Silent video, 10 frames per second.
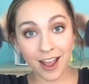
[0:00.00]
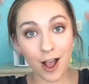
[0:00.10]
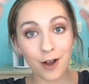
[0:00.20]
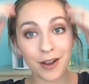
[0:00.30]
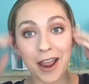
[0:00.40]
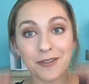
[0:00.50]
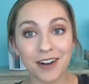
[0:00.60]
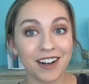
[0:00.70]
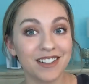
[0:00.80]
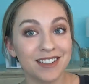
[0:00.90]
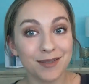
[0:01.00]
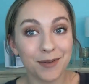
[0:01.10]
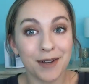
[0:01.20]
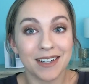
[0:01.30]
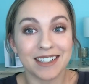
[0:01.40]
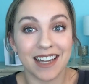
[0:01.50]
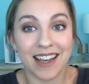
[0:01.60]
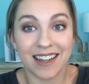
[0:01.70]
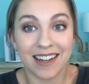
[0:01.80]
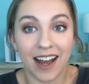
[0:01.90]
Okay, well, this is pretty much
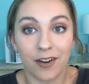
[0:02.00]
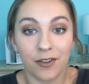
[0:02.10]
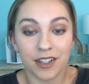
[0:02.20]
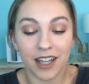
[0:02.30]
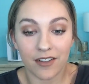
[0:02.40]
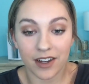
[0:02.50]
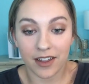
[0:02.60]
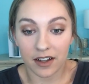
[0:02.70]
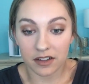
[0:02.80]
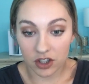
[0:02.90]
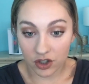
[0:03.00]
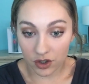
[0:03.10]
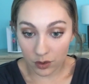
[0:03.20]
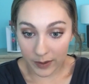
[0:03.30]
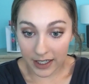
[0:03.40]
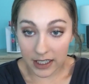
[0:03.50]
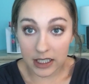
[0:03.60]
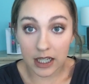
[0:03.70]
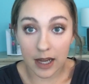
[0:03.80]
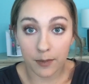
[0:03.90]
it. I don't really have anything else to do because
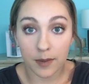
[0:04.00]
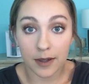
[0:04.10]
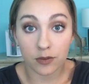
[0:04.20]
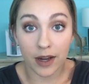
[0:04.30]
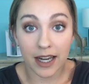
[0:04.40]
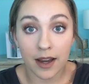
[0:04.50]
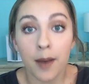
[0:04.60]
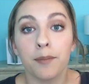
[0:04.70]
I'm pretty much ready.